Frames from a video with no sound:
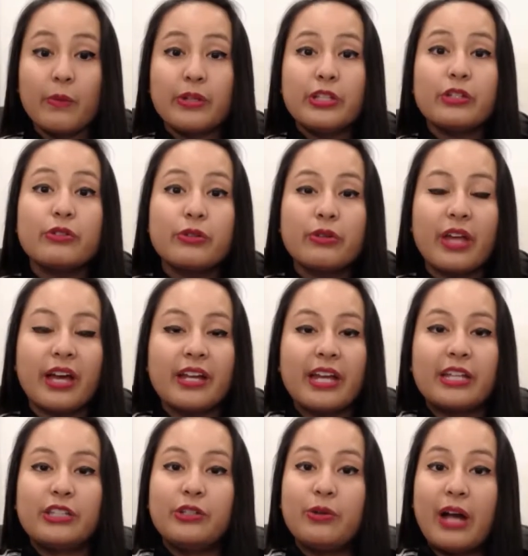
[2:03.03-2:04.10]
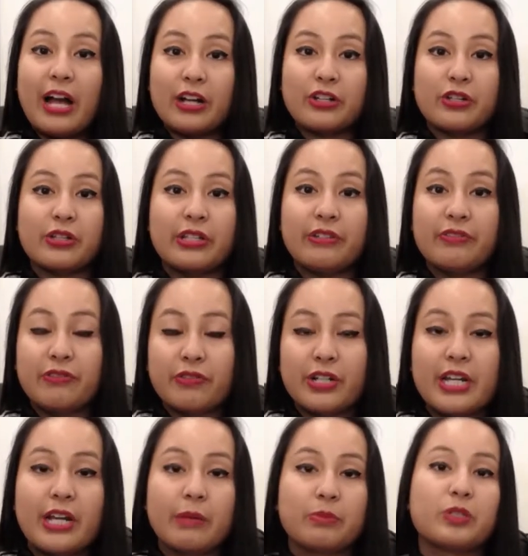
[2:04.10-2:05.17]
when you do that and you actually
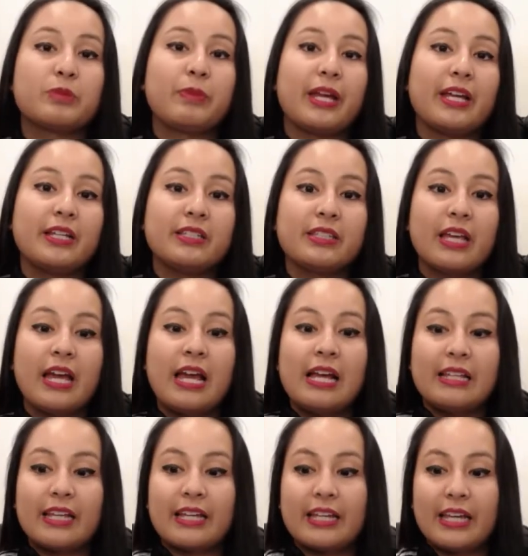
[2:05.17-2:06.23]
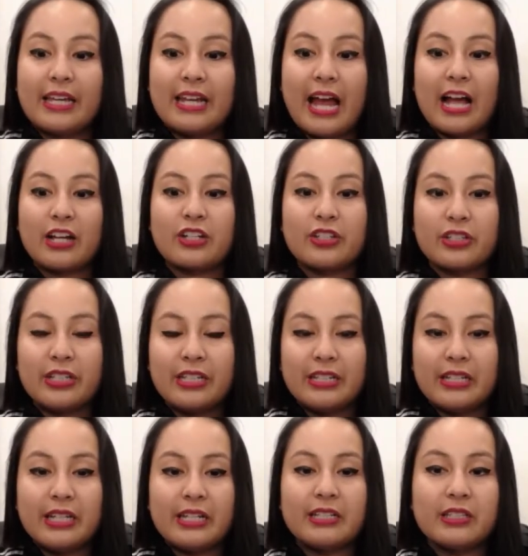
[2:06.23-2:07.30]
free up space, like it actually
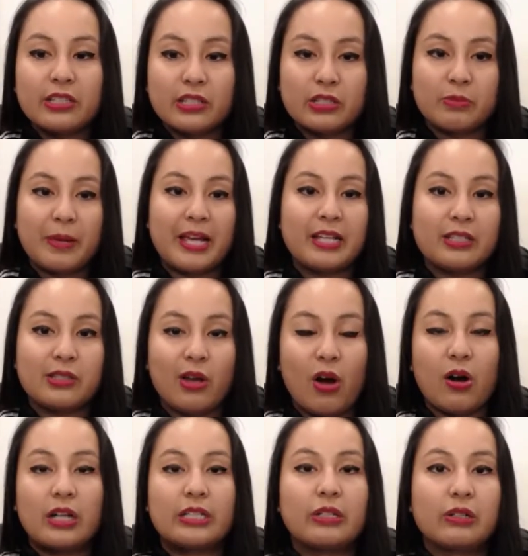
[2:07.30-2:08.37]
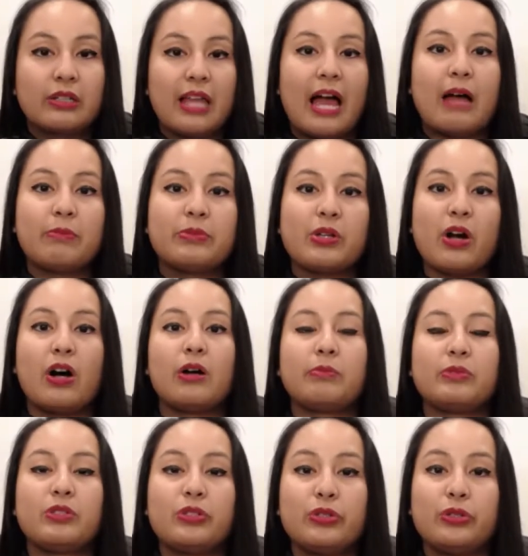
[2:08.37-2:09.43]
needs space on your
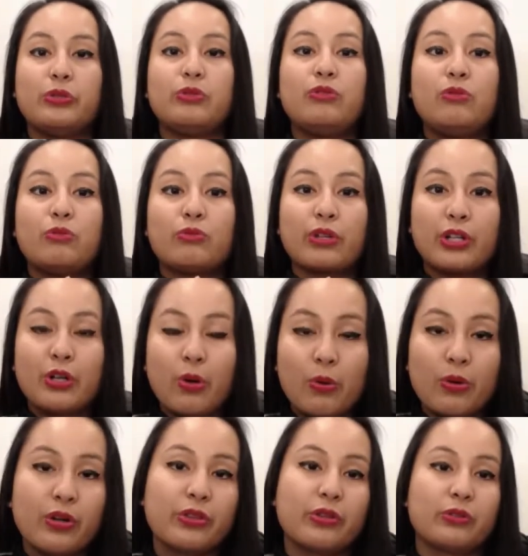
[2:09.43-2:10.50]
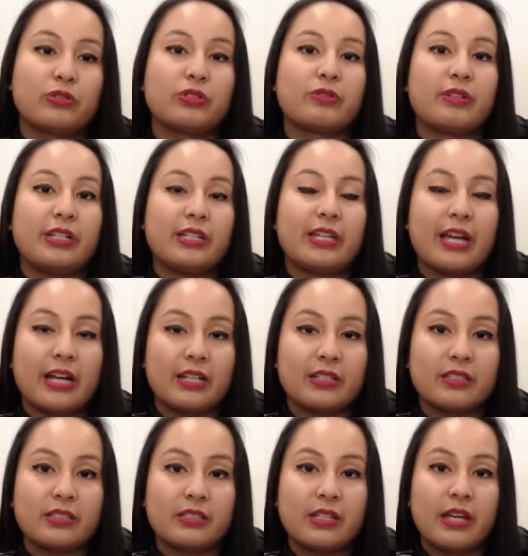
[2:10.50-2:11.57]
laptop to record those
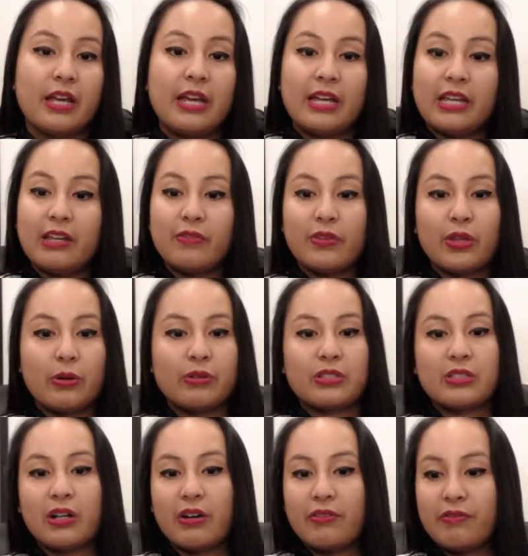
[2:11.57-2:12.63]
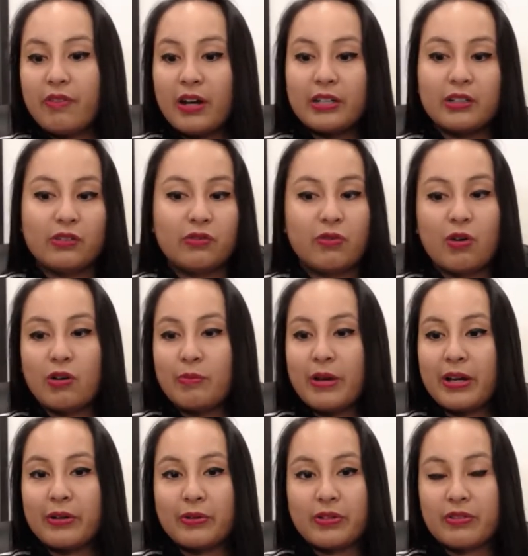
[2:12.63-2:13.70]
screencasts. Even though it's not final
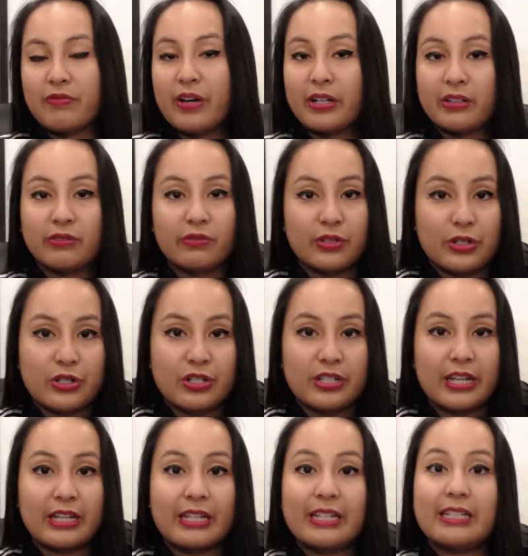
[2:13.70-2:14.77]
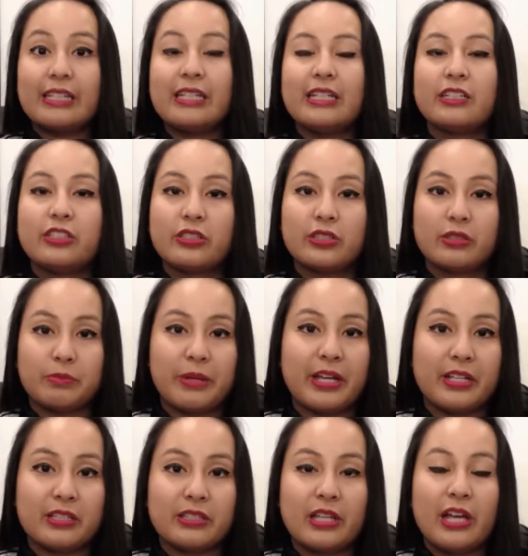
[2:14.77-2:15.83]
format or the final version yet, it needs
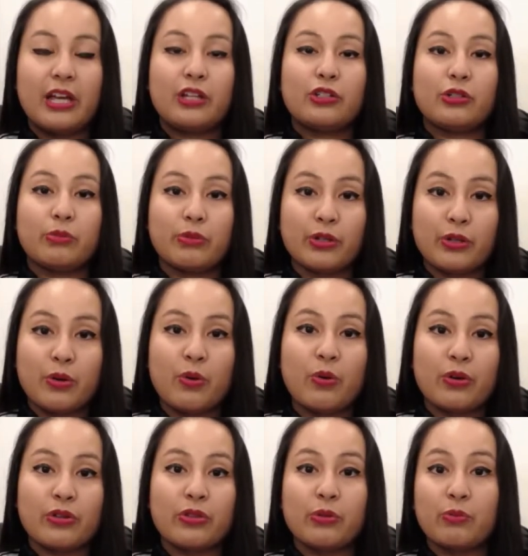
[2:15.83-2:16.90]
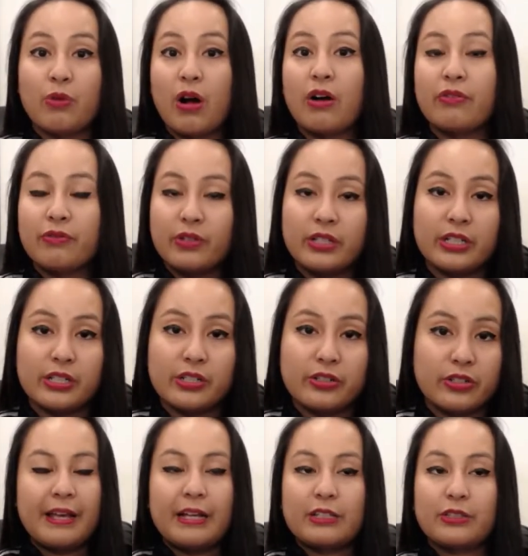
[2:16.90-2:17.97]
space to record the raw
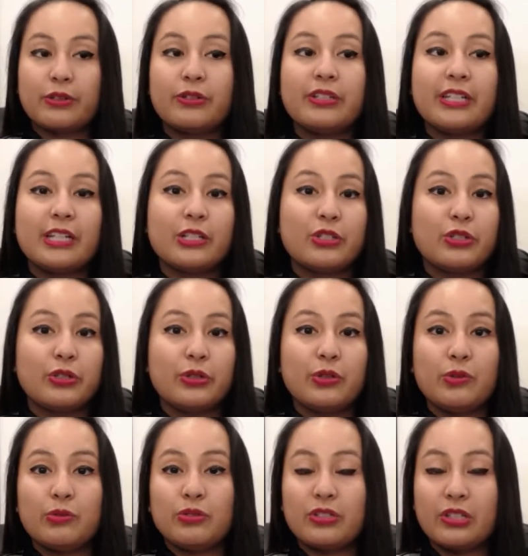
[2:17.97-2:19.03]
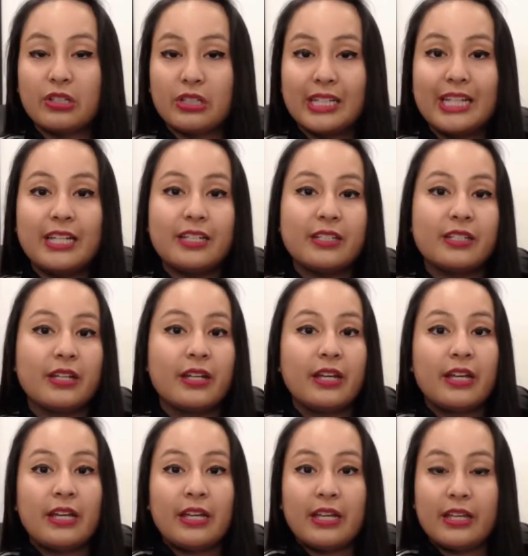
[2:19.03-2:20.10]
footage. So you need to delete
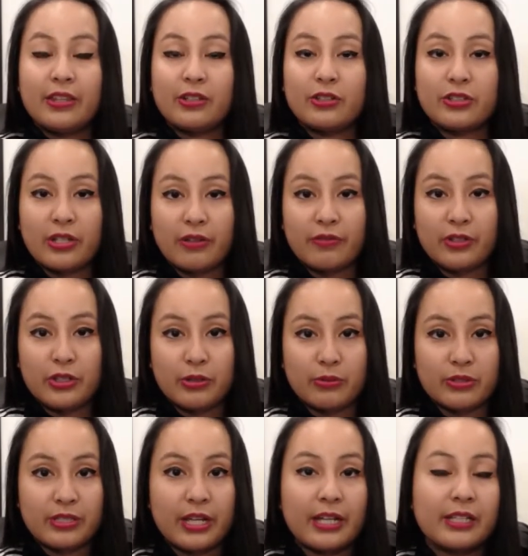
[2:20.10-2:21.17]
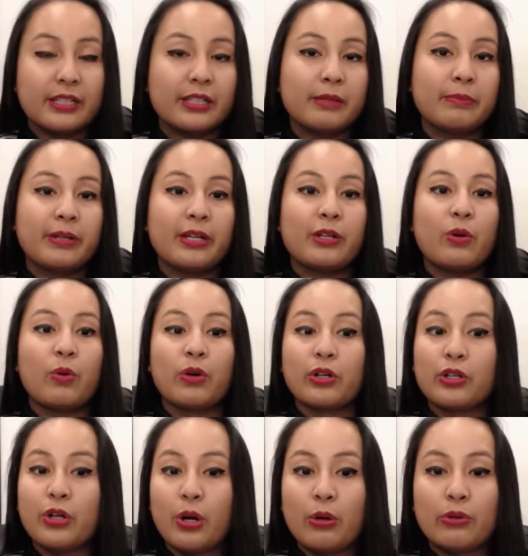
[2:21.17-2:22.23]
either stuff in your recycling bin or
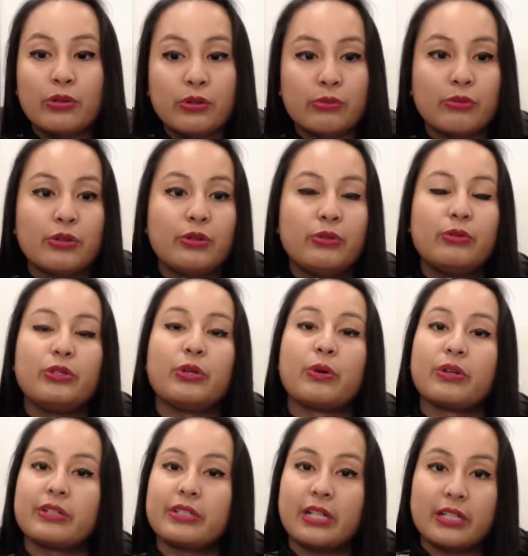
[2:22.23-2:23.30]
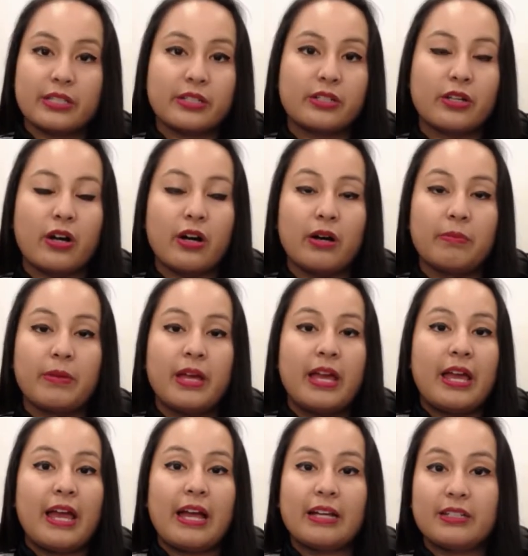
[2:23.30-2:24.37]
go through your desktop
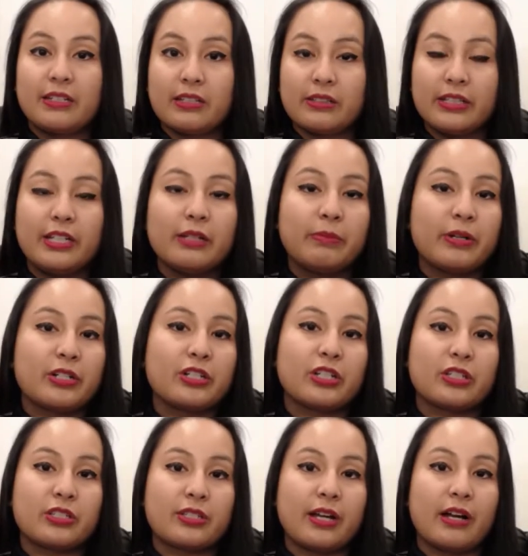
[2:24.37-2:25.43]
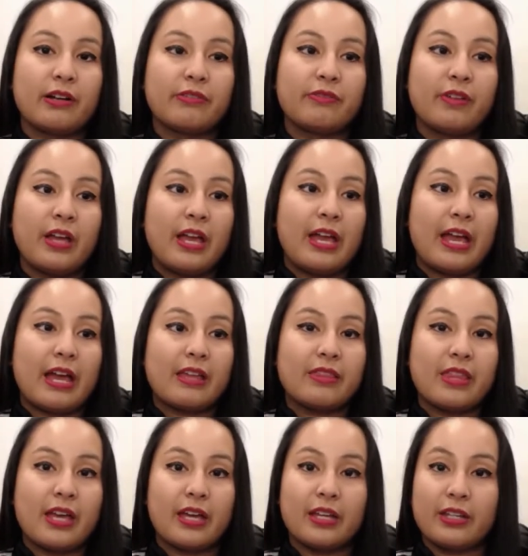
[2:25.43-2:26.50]
and delete a bunch of stuff and
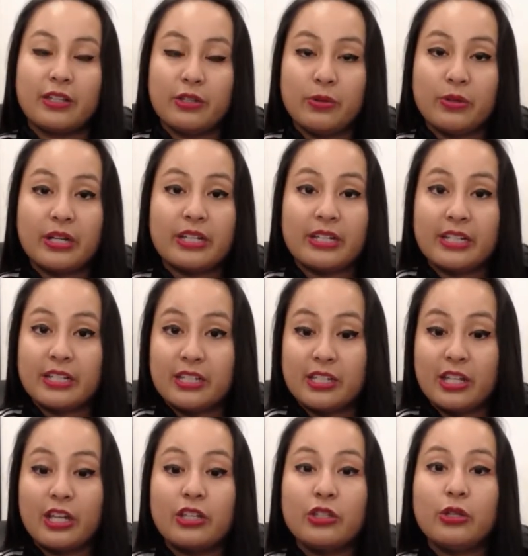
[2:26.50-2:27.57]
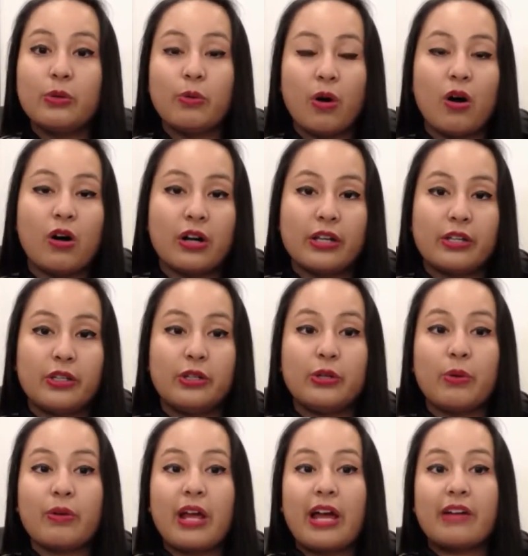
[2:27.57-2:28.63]
then you can continue on. You
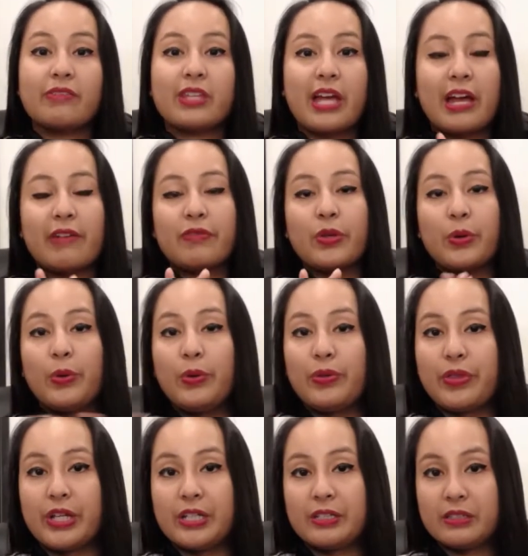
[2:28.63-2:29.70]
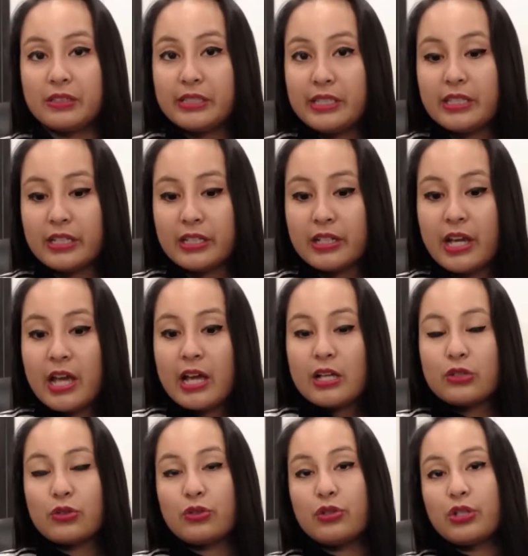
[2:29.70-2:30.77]
don't have to have the whole thing deleted.
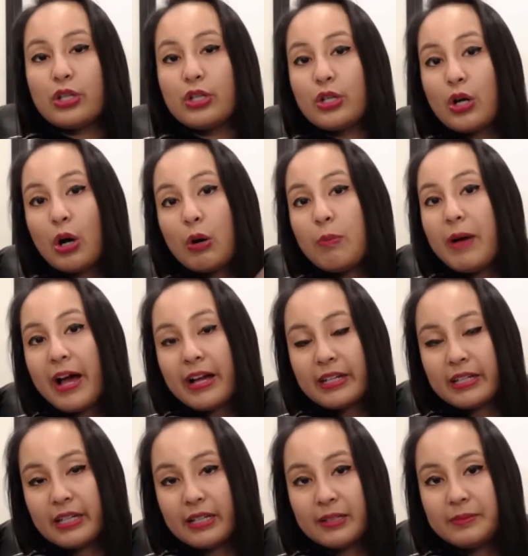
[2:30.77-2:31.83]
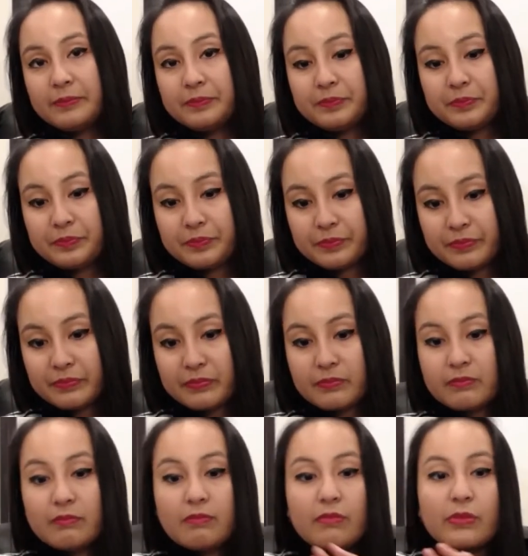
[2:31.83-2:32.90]
So you can go back in
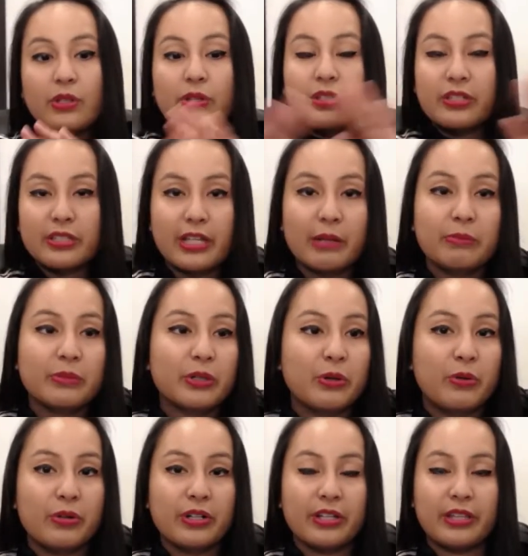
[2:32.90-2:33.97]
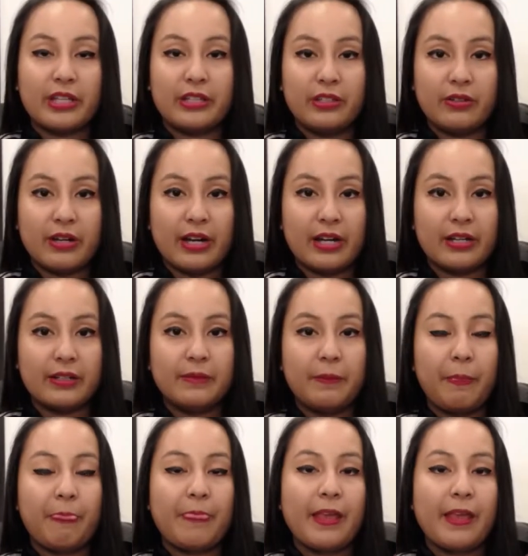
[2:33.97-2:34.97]
to the same recording that you had,